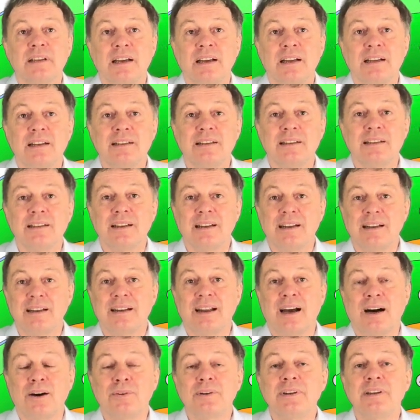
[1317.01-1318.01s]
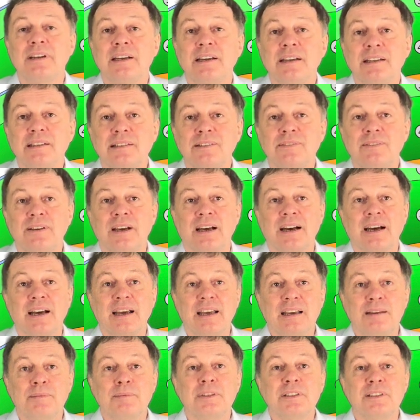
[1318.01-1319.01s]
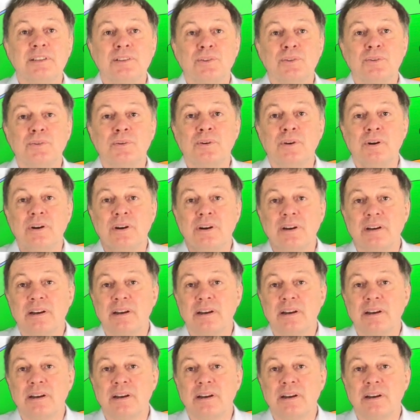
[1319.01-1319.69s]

and nowadays we are able to